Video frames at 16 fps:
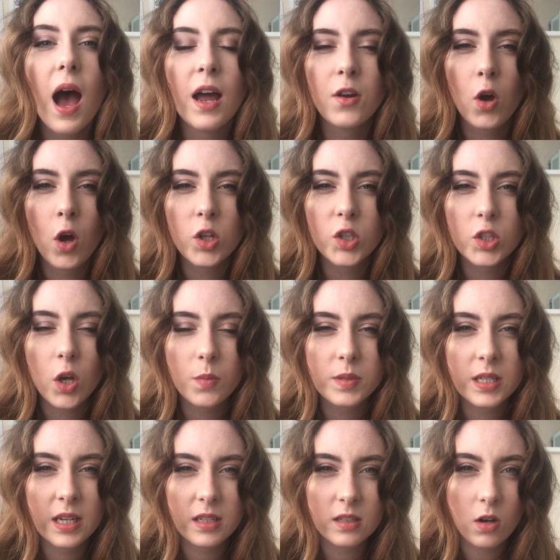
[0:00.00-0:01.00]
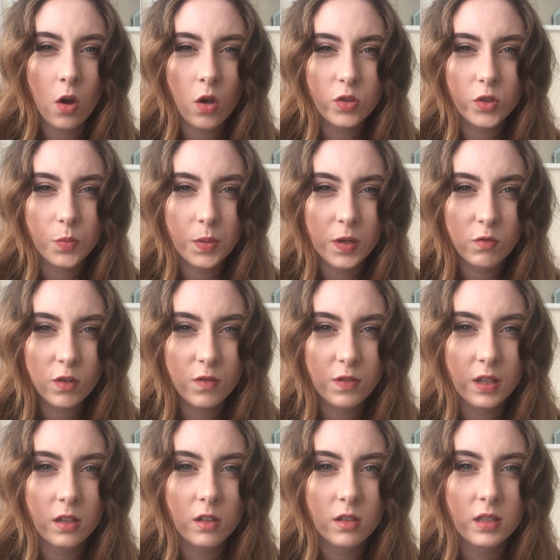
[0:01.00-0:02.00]
An autopsy had also been
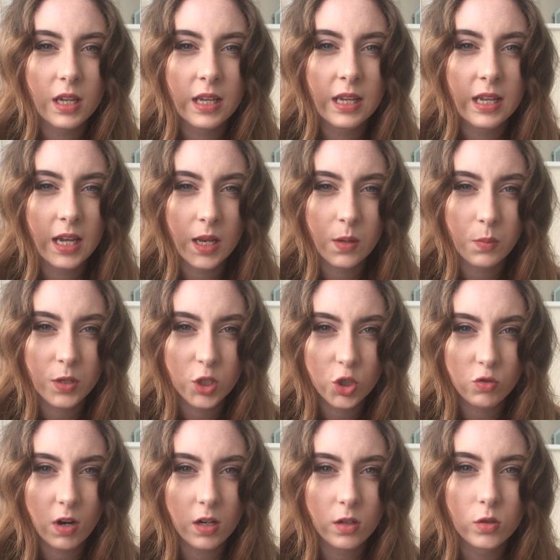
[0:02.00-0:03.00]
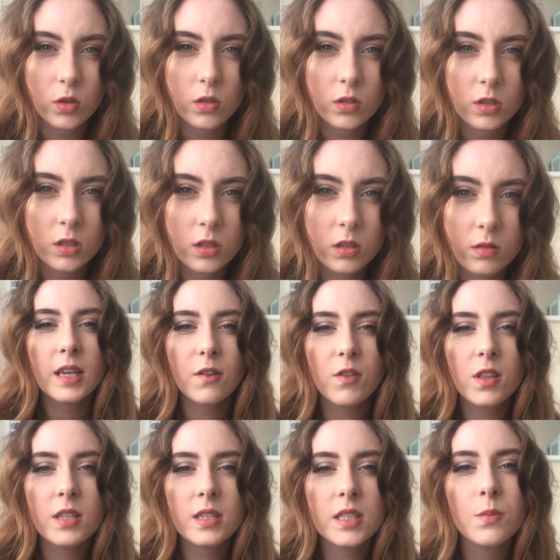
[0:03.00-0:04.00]
revealed that he had been strangled.
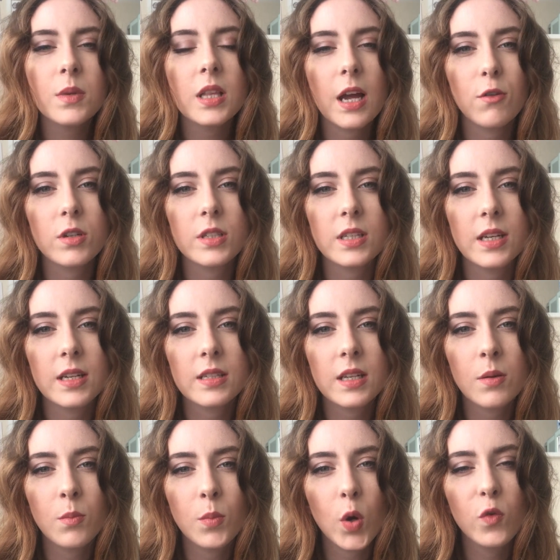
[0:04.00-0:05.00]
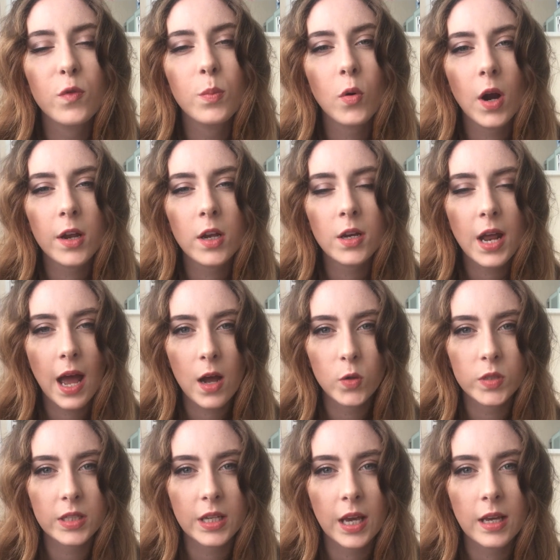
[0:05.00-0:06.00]
Given the similarities in both Brian
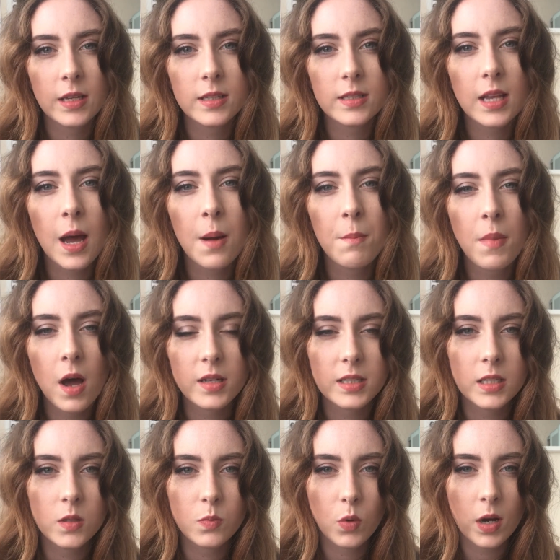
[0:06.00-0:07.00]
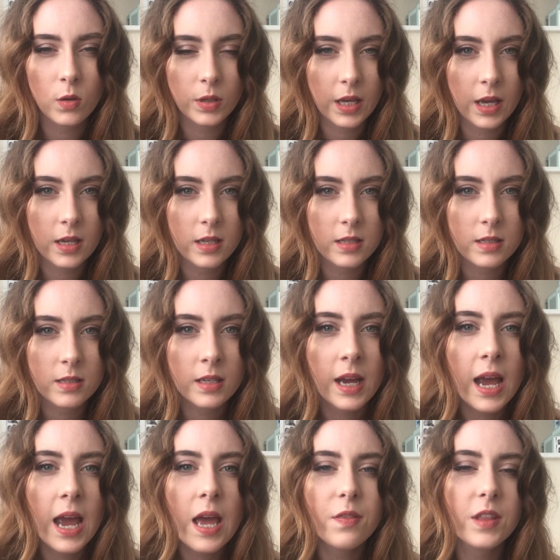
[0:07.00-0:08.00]
Howe's case and Martin Brown's case,
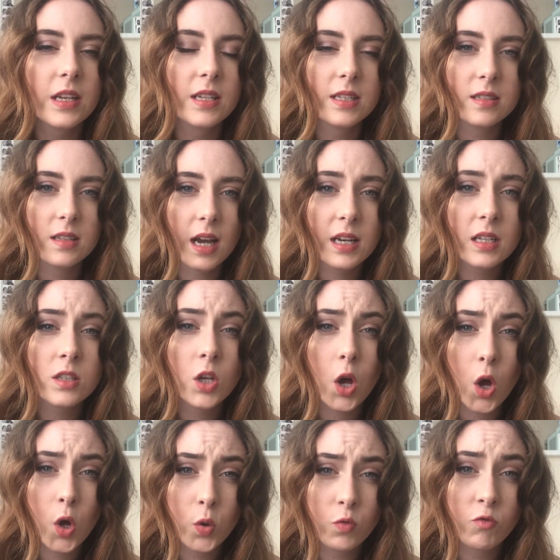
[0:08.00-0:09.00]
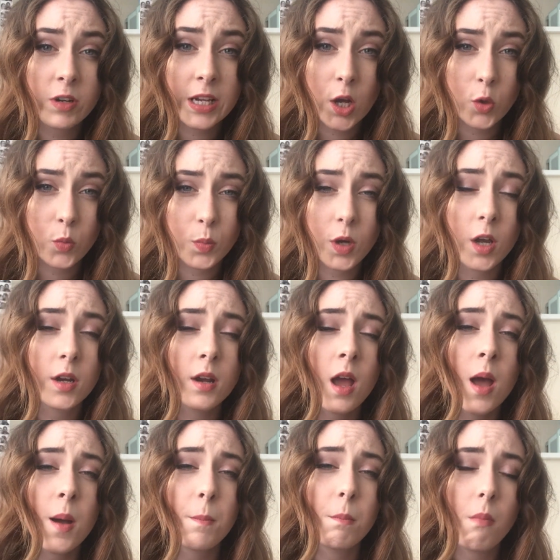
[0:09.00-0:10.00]
they decided to reopen
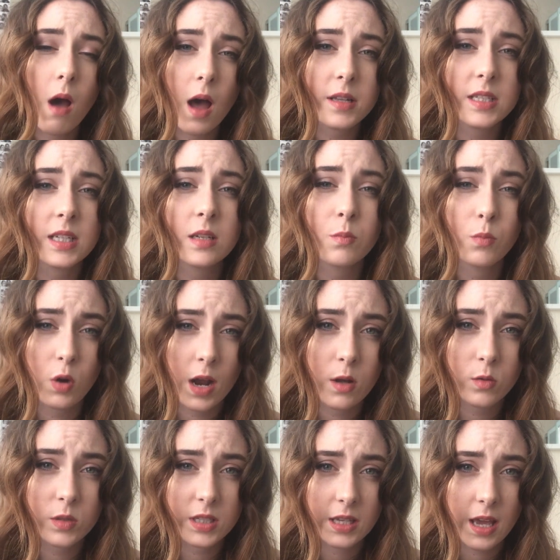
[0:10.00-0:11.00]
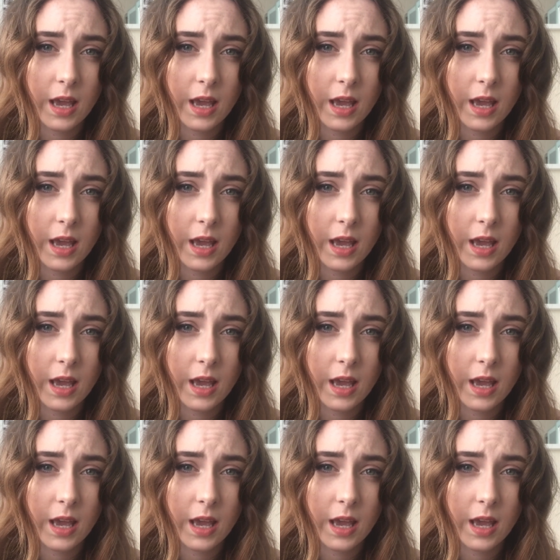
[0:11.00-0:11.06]
Martin Brown's